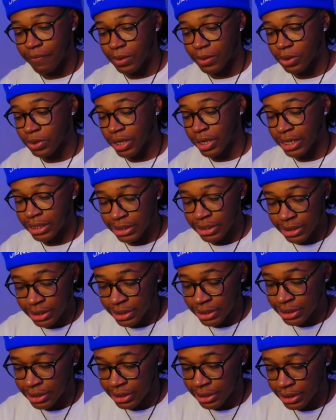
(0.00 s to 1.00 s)
bro, they
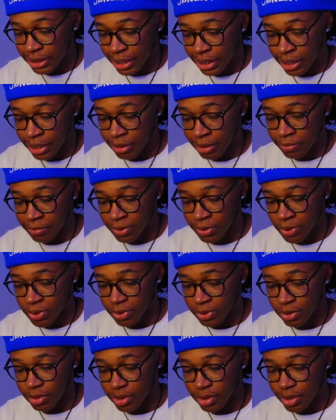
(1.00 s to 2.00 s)
just the same, bro.